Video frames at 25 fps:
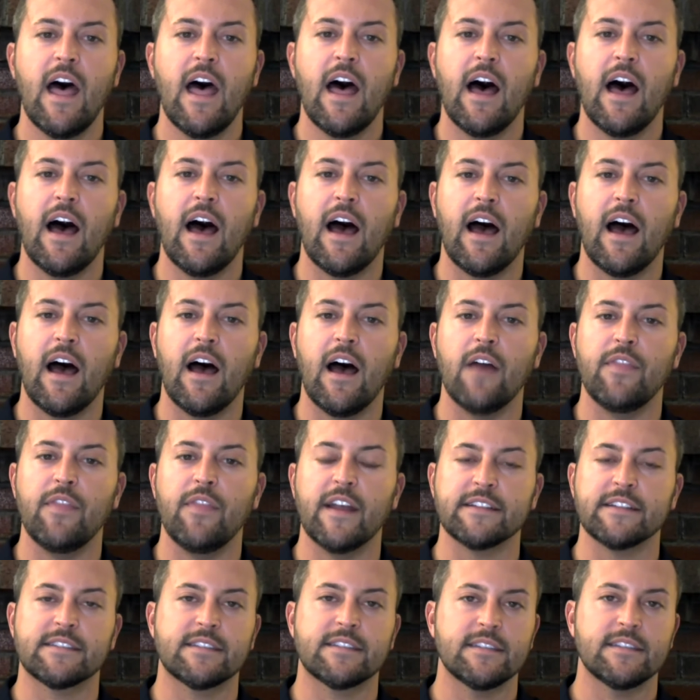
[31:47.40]

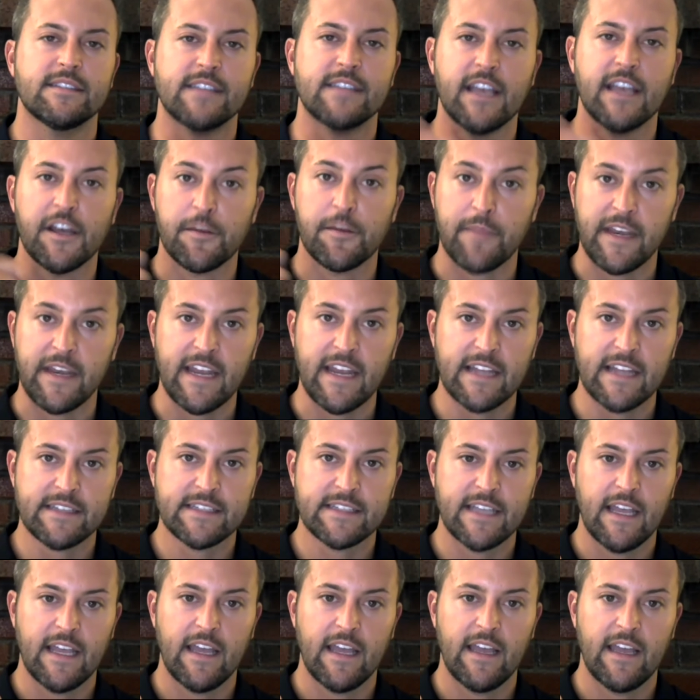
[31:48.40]
That's
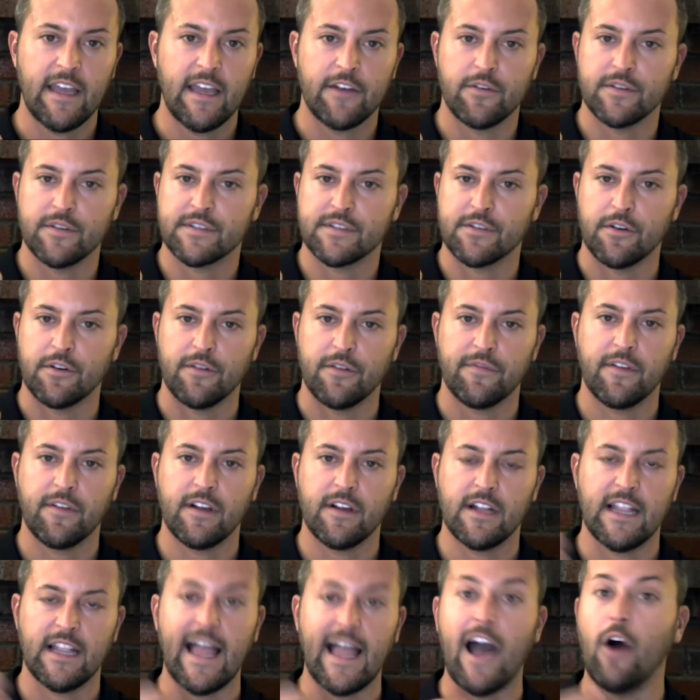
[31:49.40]
Zerbinetta and her sort of
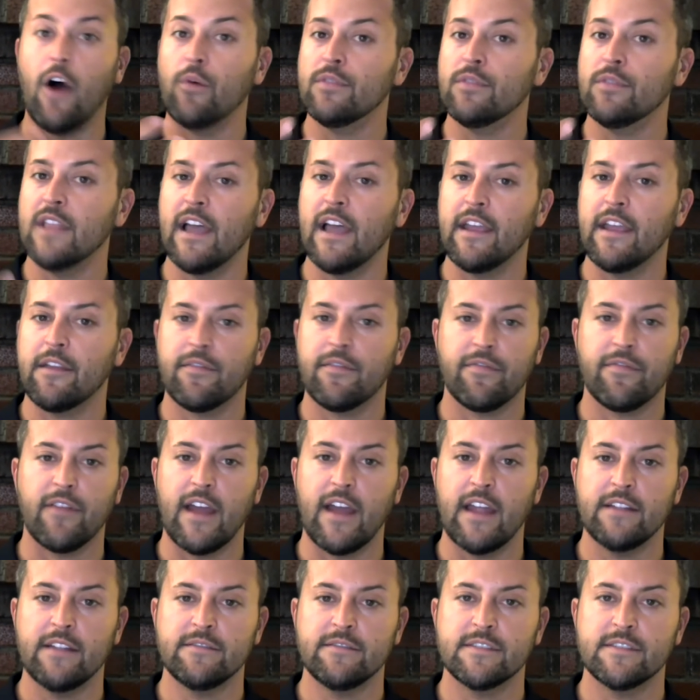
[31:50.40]
clown-like
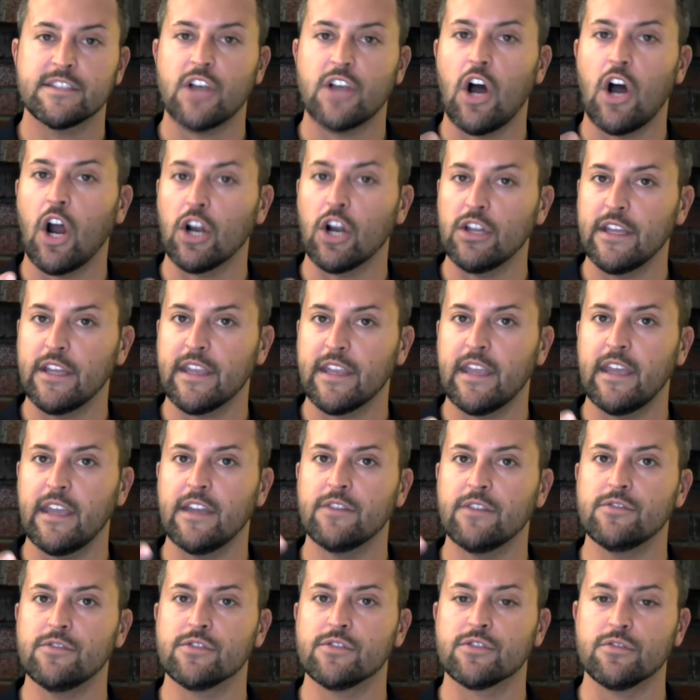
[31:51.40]
friends,
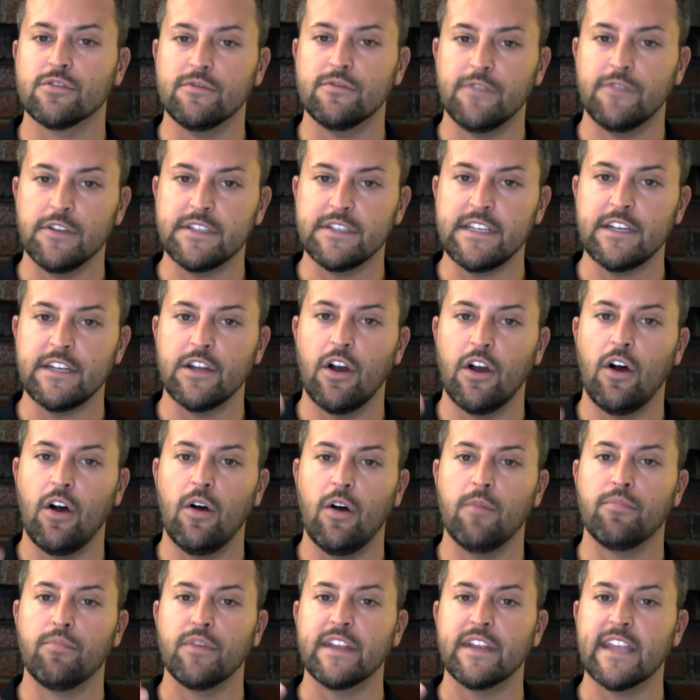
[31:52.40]
Harlequin,
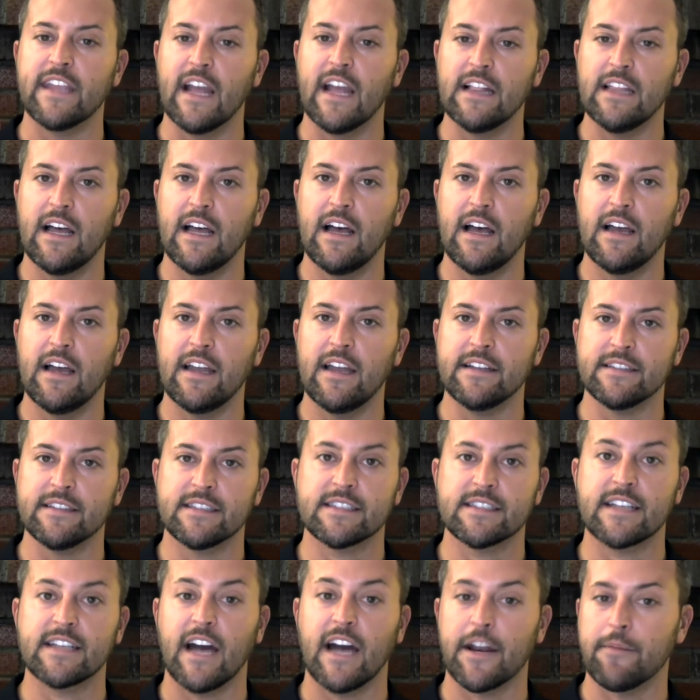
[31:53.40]
Truffaldino, Brigella, and
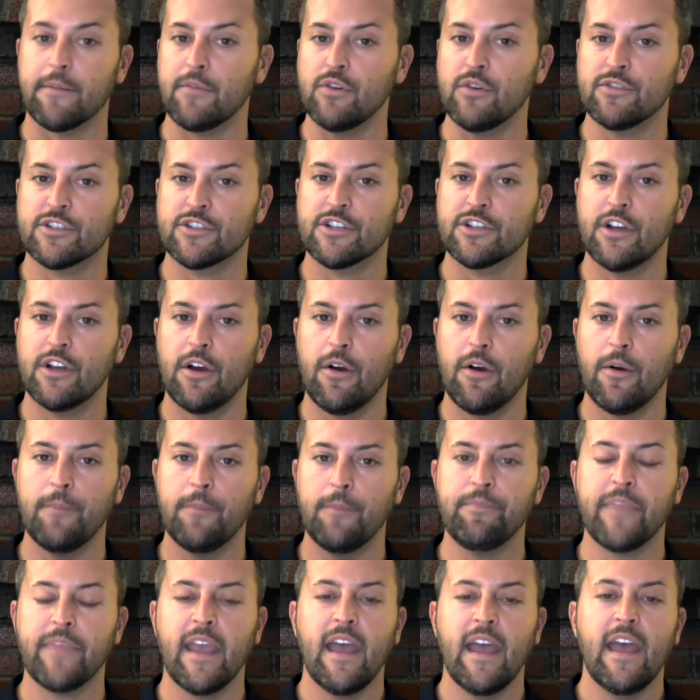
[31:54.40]
Scaramuccio.
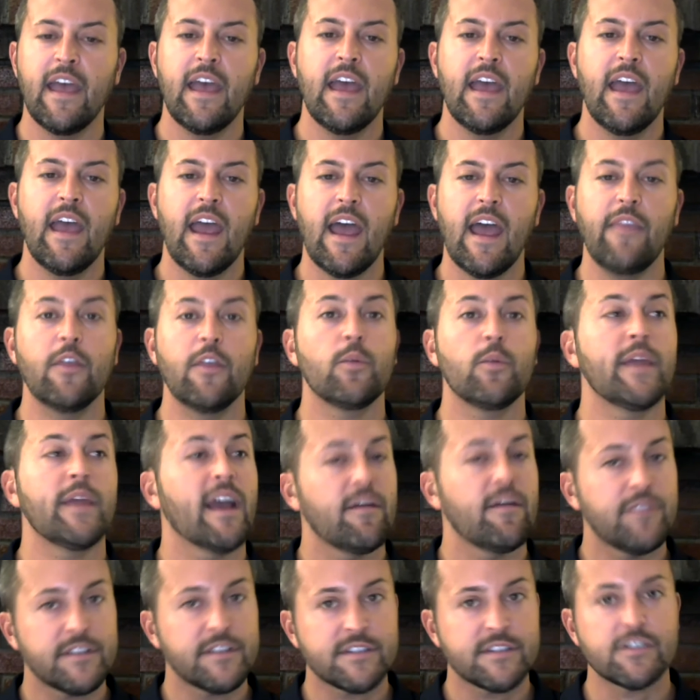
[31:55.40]
And then we
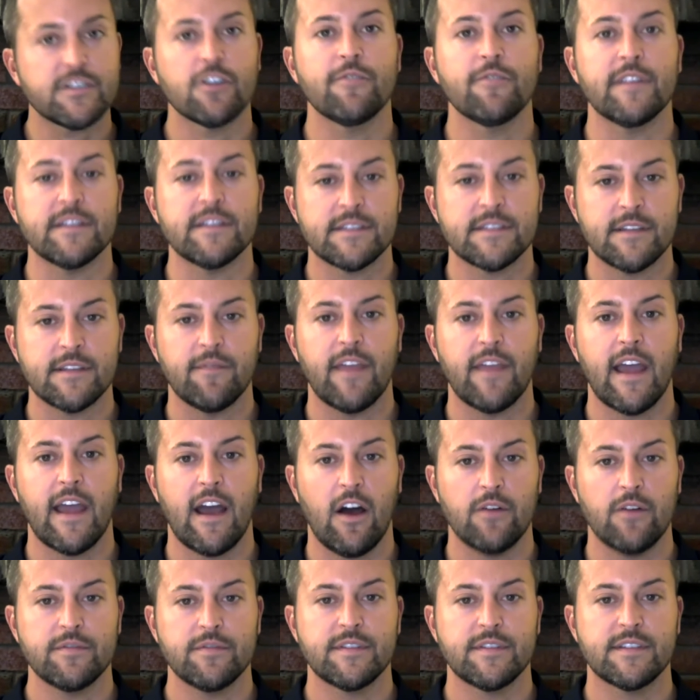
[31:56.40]
have the servants of the
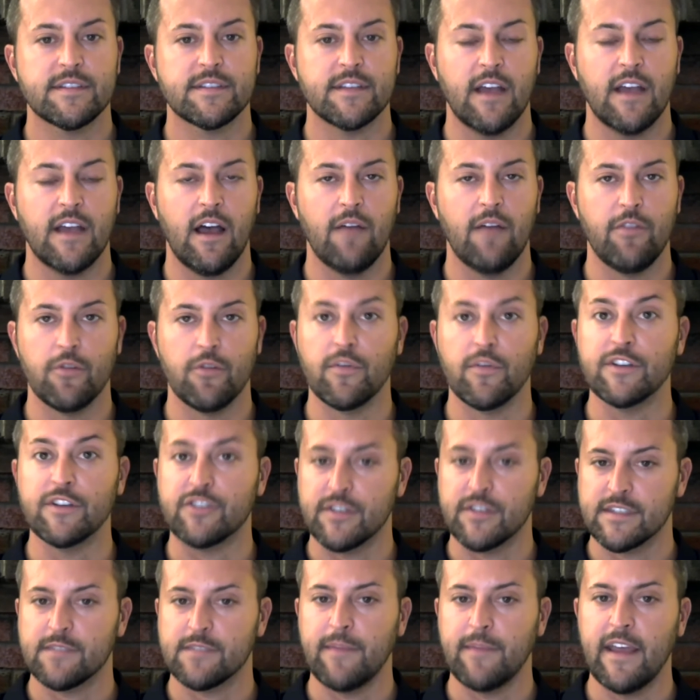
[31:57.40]
house, the
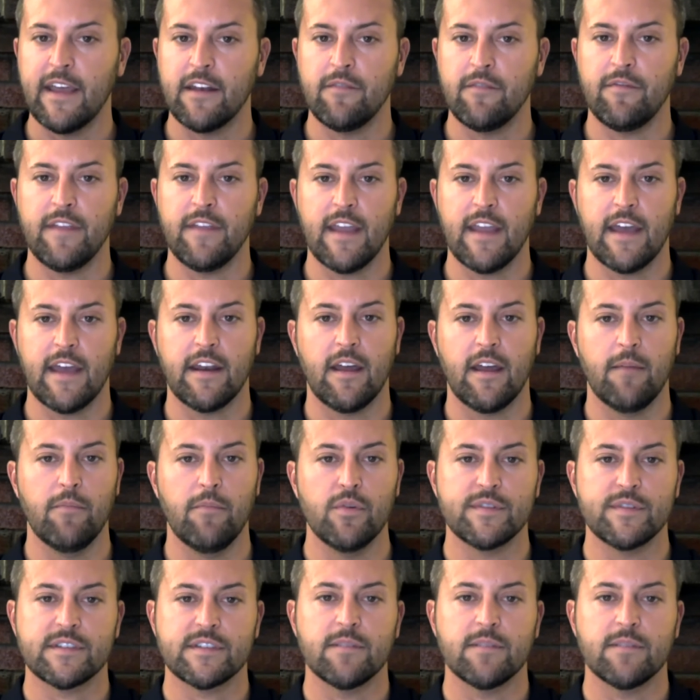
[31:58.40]
richest man in Vienna. Most